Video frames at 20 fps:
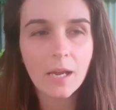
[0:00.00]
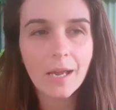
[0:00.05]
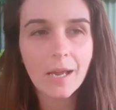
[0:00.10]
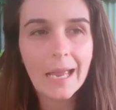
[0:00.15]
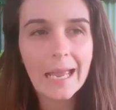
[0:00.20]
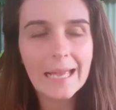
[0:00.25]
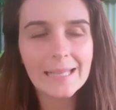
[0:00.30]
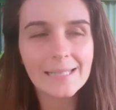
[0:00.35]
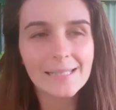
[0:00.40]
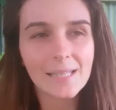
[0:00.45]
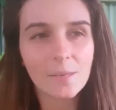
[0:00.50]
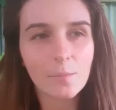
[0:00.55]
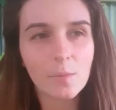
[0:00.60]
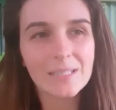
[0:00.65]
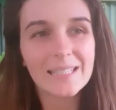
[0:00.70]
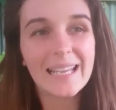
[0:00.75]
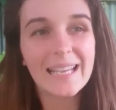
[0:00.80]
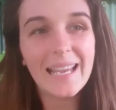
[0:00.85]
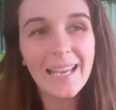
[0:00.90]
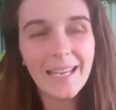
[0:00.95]
and someone's
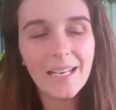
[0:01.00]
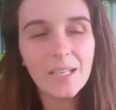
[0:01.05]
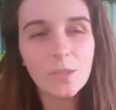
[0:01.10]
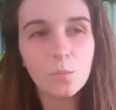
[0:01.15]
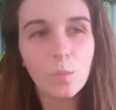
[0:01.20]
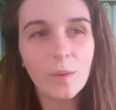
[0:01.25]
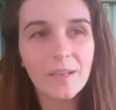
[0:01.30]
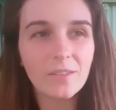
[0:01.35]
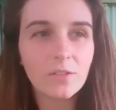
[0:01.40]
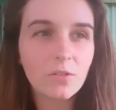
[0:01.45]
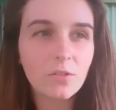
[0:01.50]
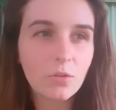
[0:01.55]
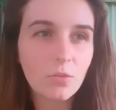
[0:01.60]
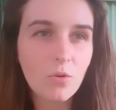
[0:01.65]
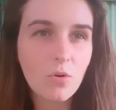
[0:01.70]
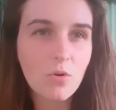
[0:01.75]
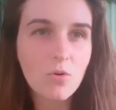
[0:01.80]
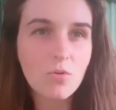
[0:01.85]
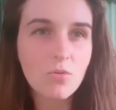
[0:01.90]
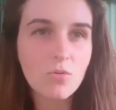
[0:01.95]
head went
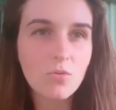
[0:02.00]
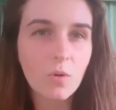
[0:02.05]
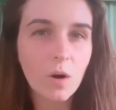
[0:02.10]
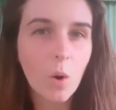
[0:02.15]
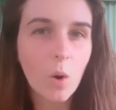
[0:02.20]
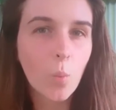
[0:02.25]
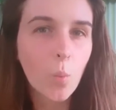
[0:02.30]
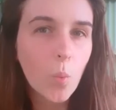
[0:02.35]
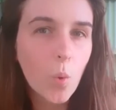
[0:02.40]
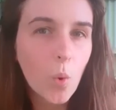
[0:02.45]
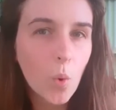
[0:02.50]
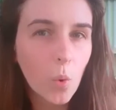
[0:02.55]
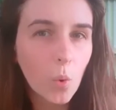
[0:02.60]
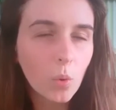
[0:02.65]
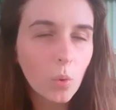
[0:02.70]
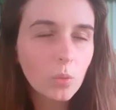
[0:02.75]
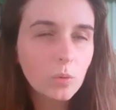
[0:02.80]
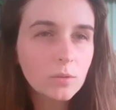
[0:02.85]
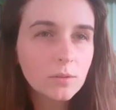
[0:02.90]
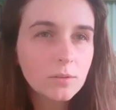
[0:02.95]
through a wall,
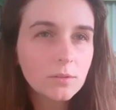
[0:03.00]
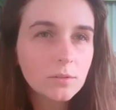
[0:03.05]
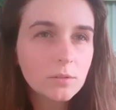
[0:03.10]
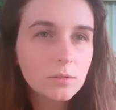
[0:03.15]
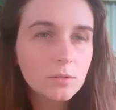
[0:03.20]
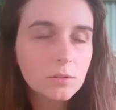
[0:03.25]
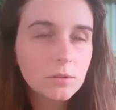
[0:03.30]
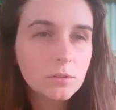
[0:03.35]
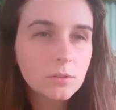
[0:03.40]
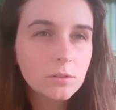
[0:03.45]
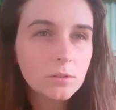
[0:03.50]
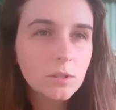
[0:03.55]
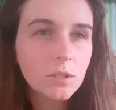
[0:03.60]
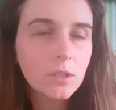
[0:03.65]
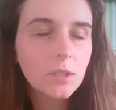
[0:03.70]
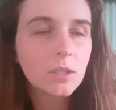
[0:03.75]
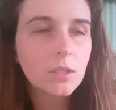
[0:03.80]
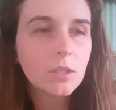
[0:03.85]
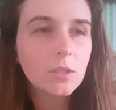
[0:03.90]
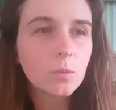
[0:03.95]

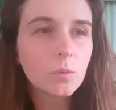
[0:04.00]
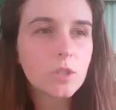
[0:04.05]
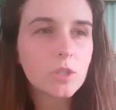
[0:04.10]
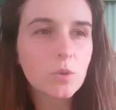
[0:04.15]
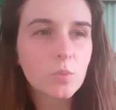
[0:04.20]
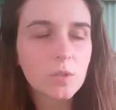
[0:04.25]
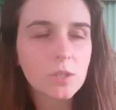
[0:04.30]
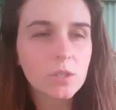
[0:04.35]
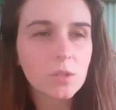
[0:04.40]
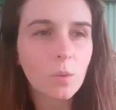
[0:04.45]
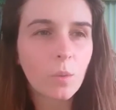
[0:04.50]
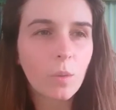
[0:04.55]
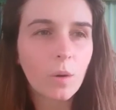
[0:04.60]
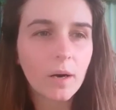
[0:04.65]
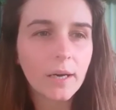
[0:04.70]
which was quite